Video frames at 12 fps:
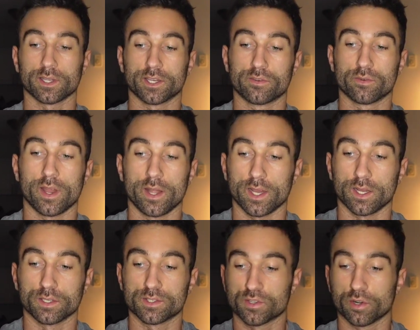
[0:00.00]
like
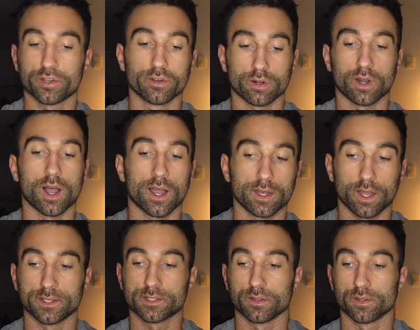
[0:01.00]
creating circular
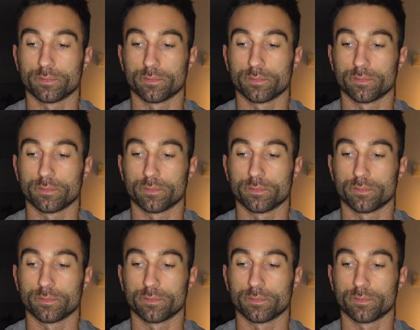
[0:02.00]
highlights on the